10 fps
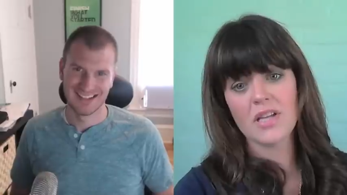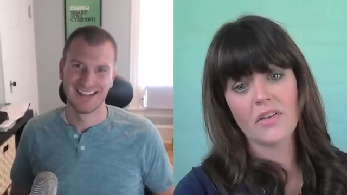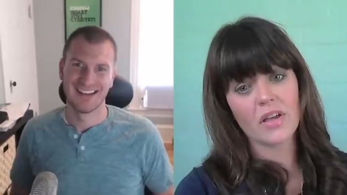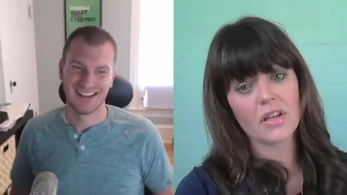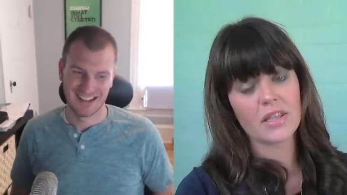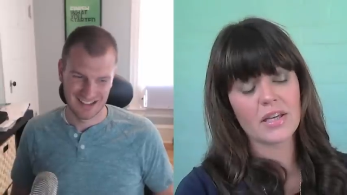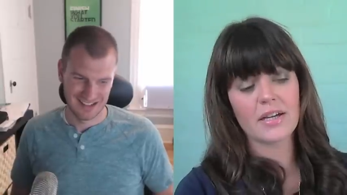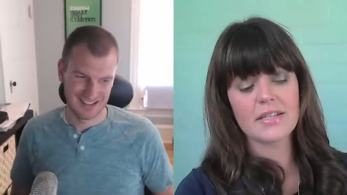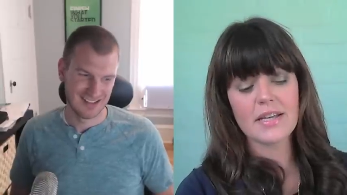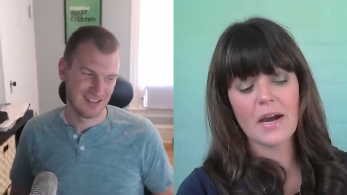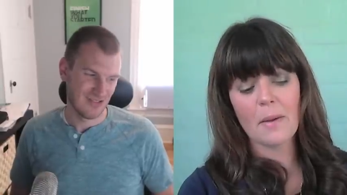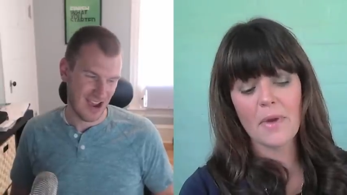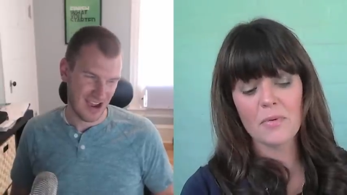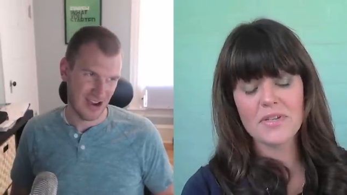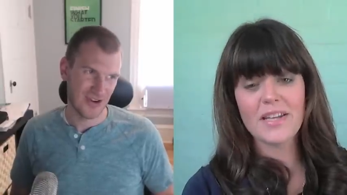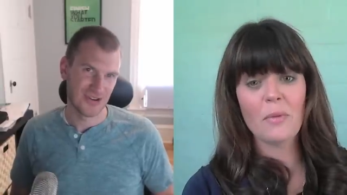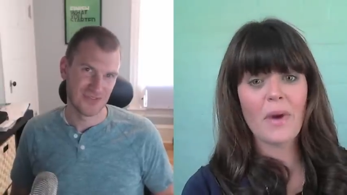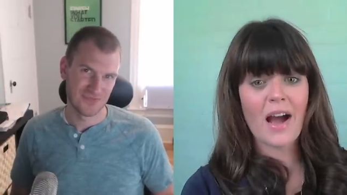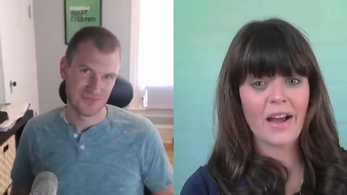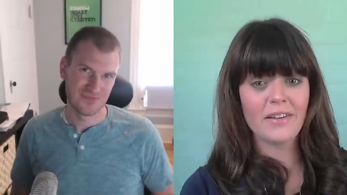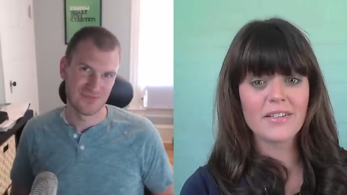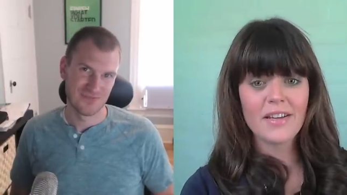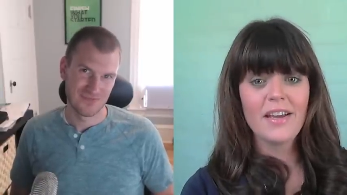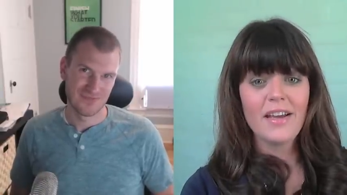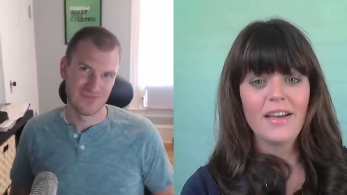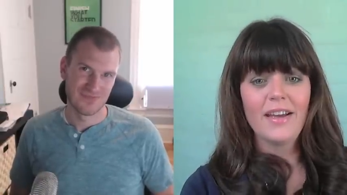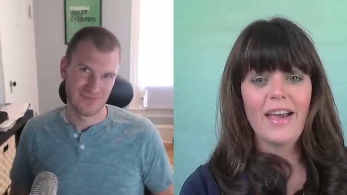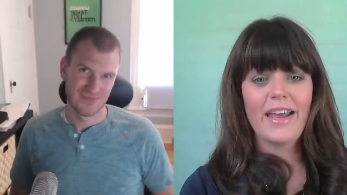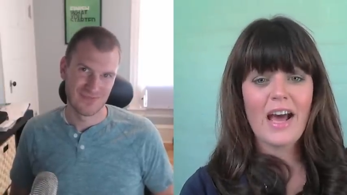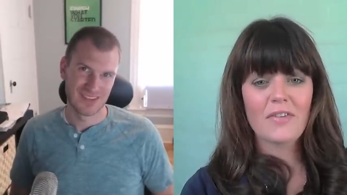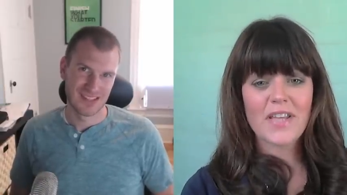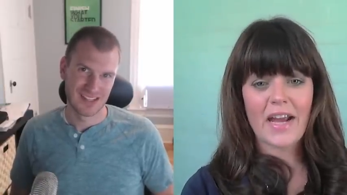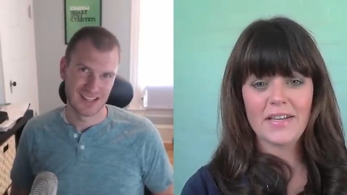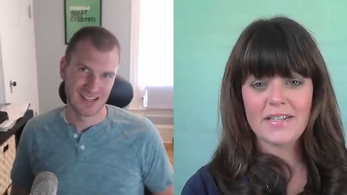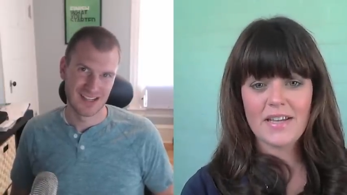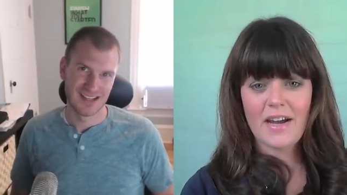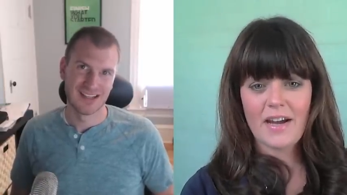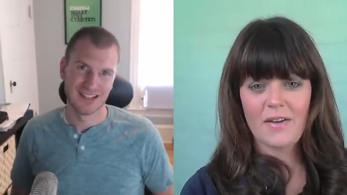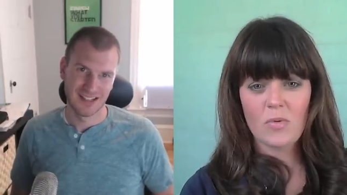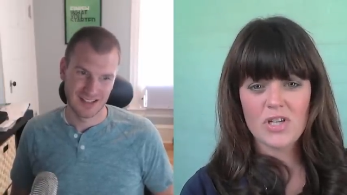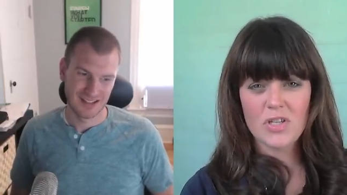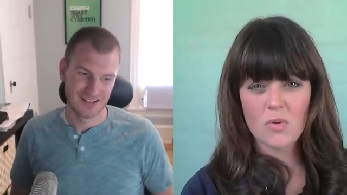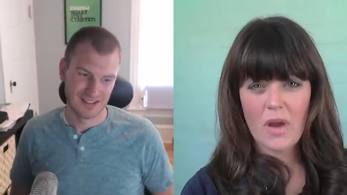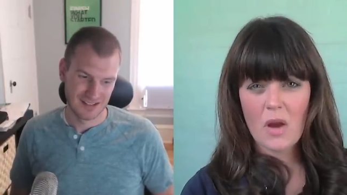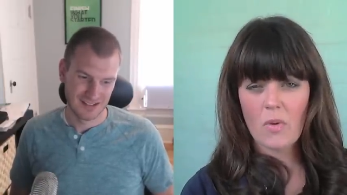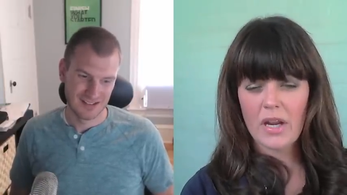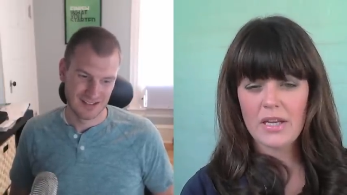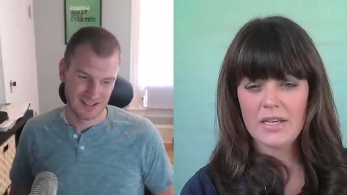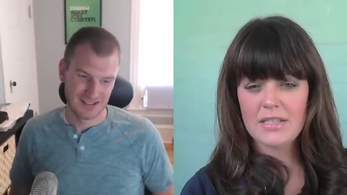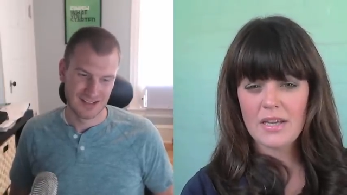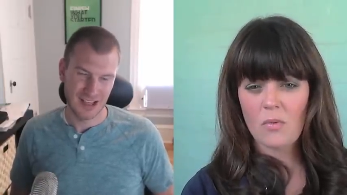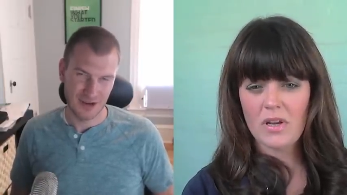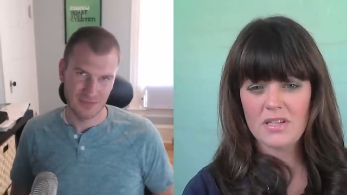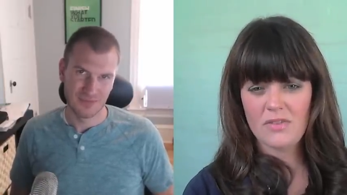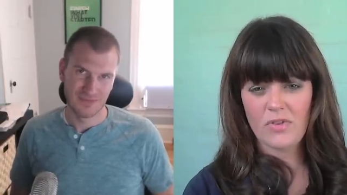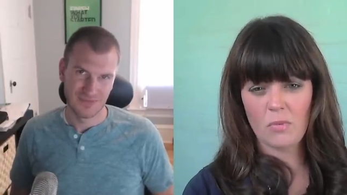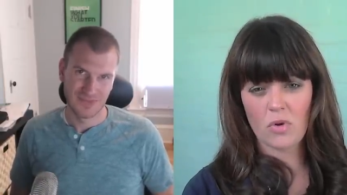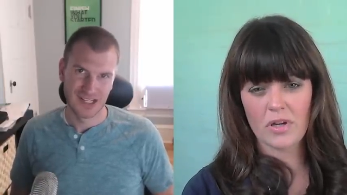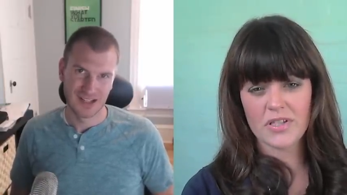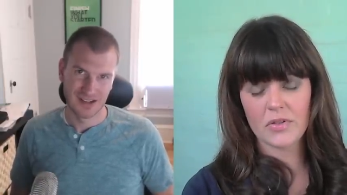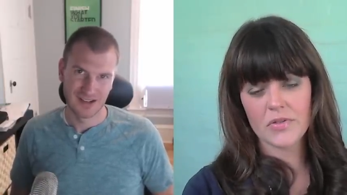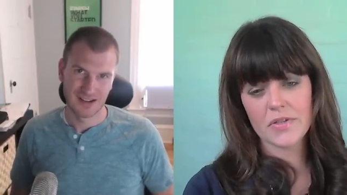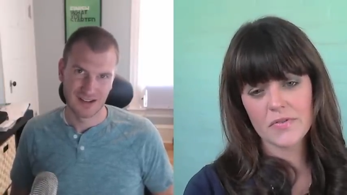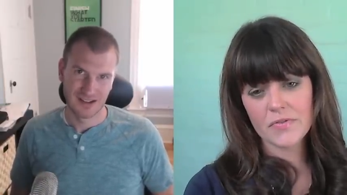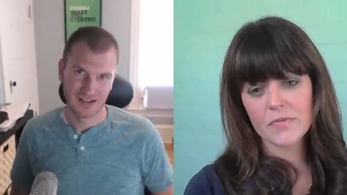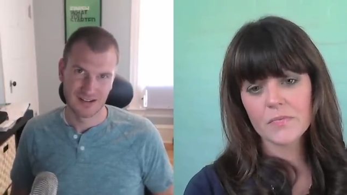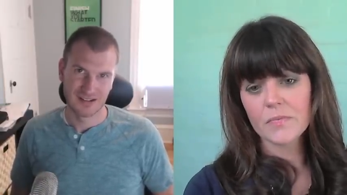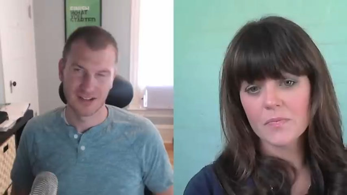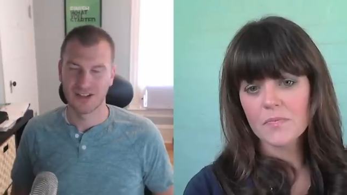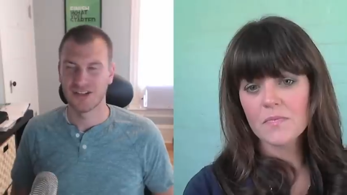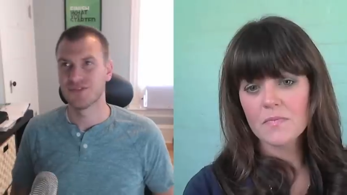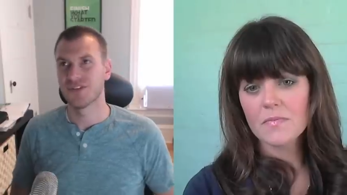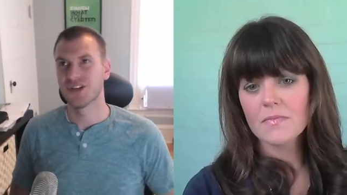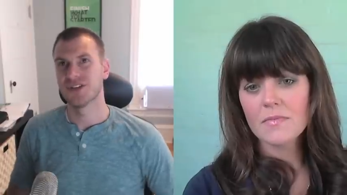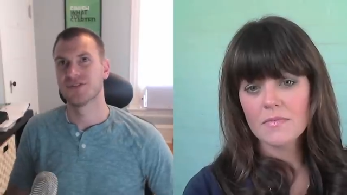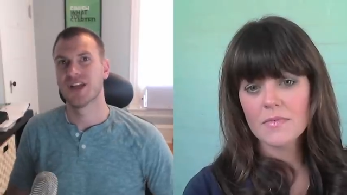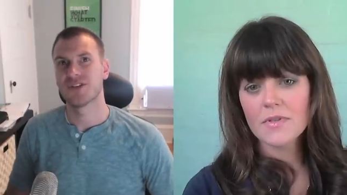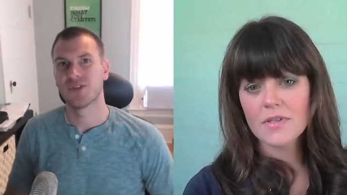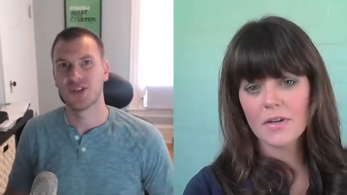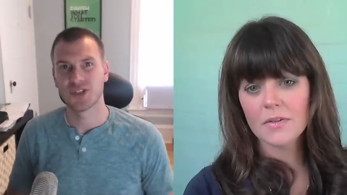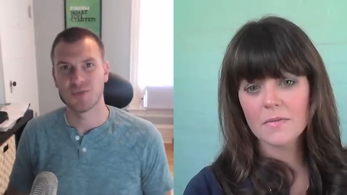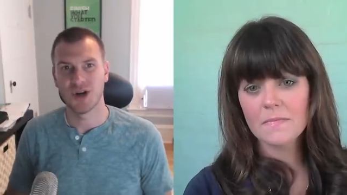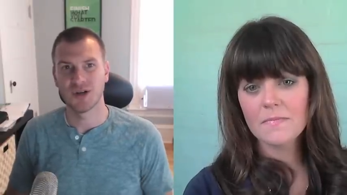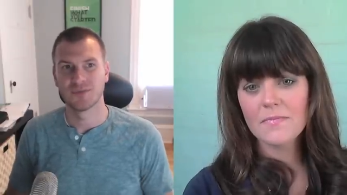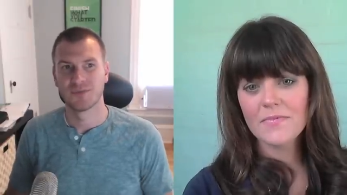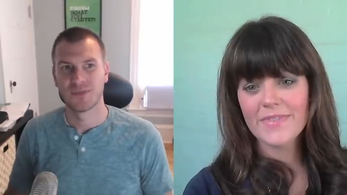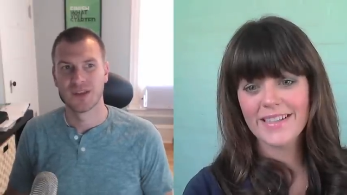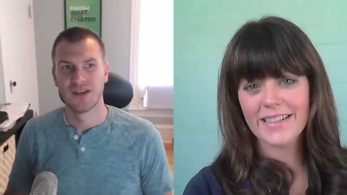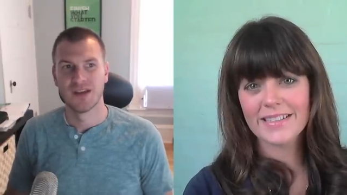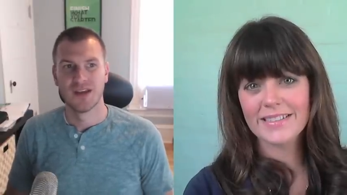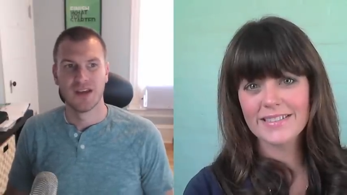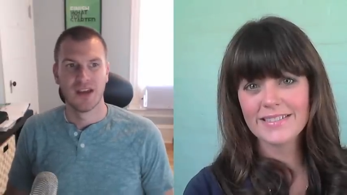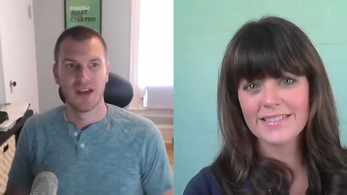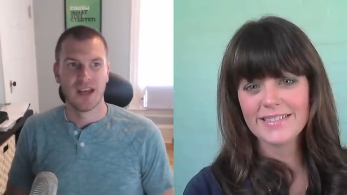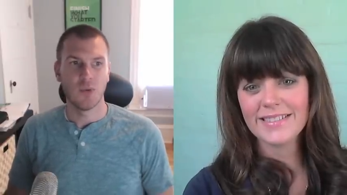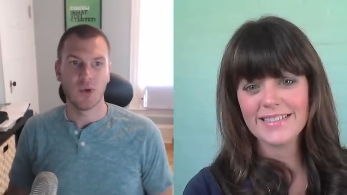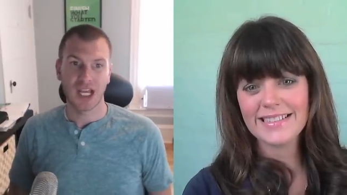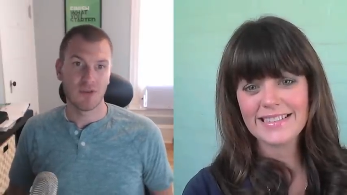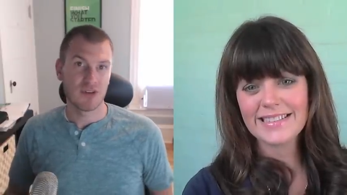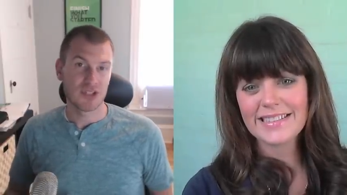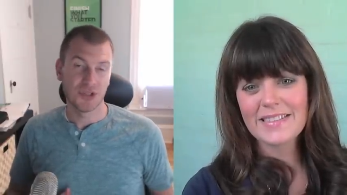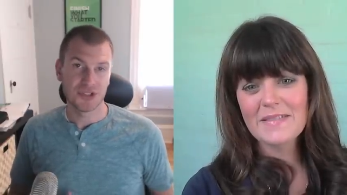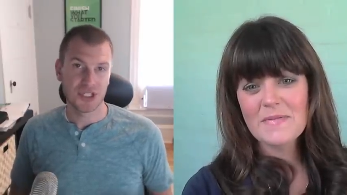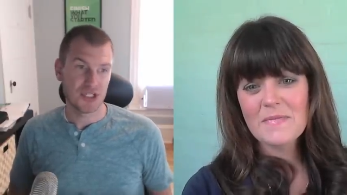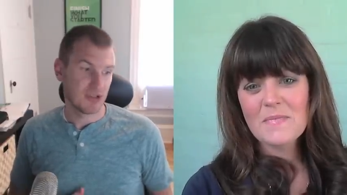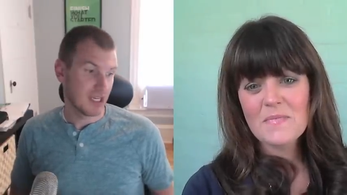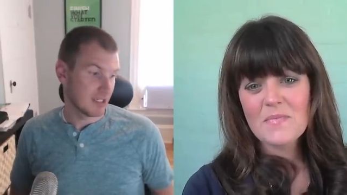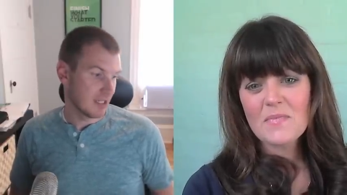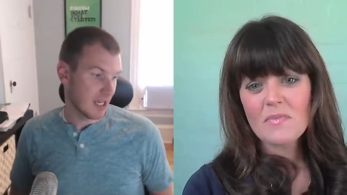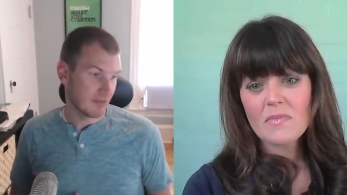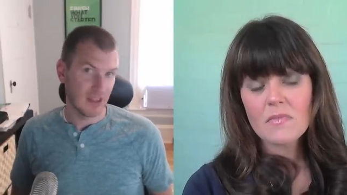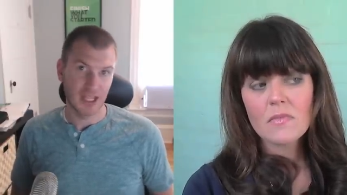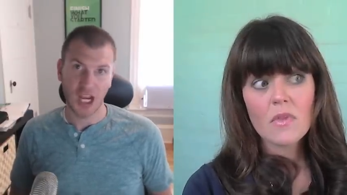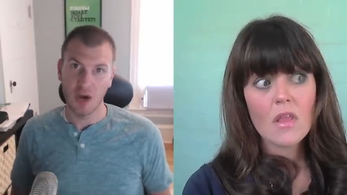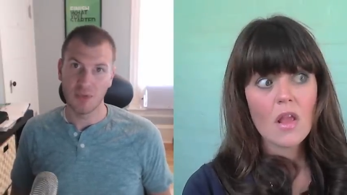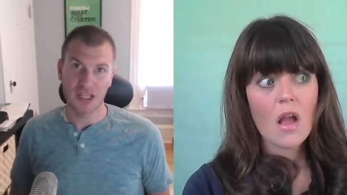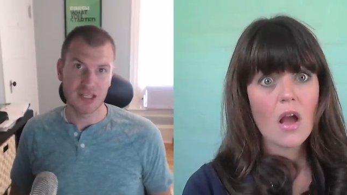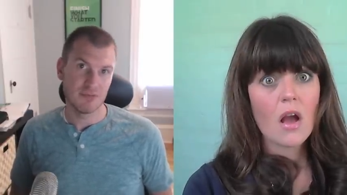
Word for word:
Speaker 1: nothing like that. Um, it was down behind and out of sight, uh, which is the way I wanted it. I wanted it to feel more
Speaker 2: exclusive. Good for you. That's really so, smart. Yeah. And what kind of results did you get out of that? Like how many